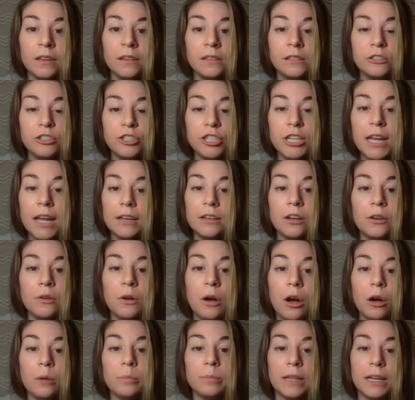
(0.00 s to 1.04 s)
She had no
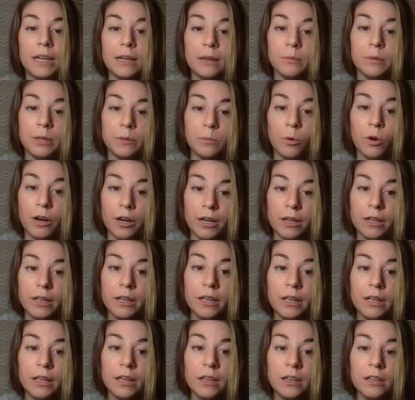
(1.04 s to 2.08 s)
hope that it would work.
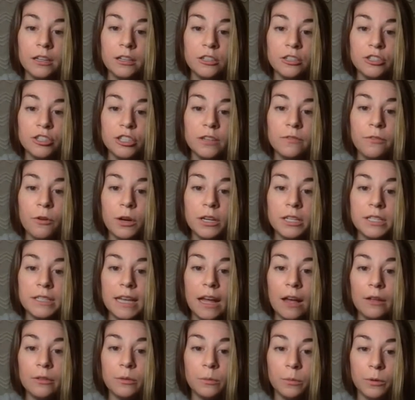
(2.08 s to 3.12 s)
She'd forced
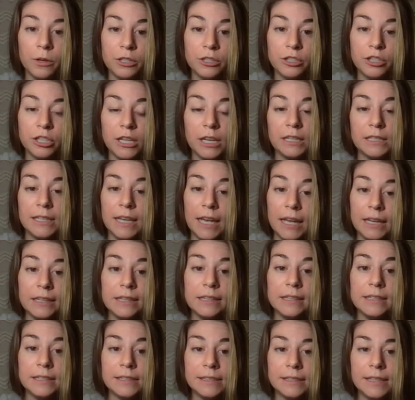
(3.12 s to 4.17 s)
out the words she
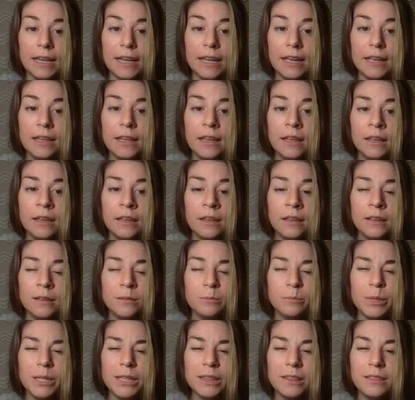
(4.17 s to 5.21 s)
intended to say,
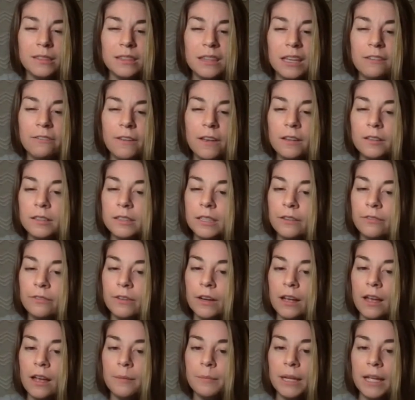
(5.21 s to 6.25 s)
but they felt
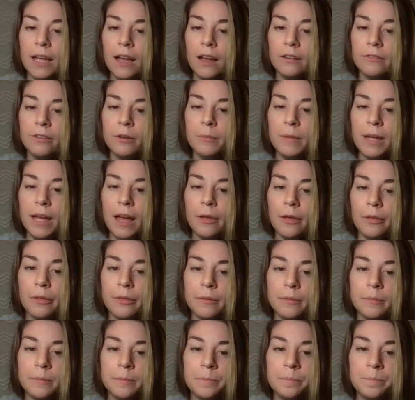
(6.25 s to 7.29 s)
different coming out of her mouth,
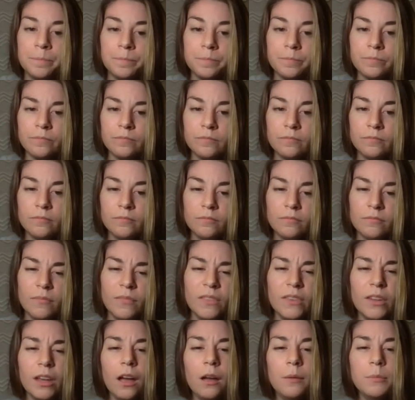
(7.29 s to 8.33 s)

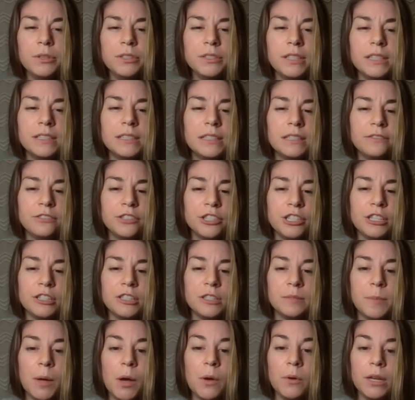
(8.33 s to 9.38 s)
almost as if she'd
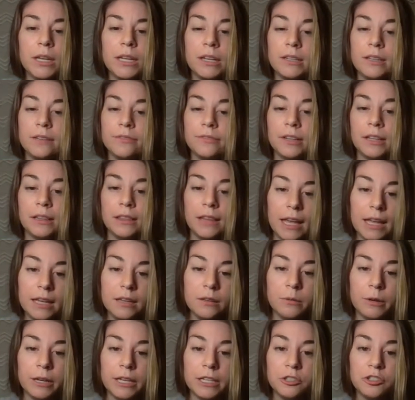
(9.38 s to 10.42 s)
spoken a different
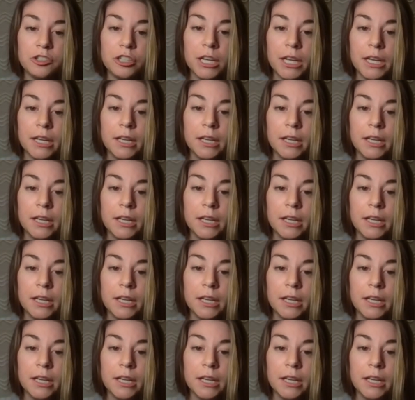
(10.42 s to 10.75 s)
language.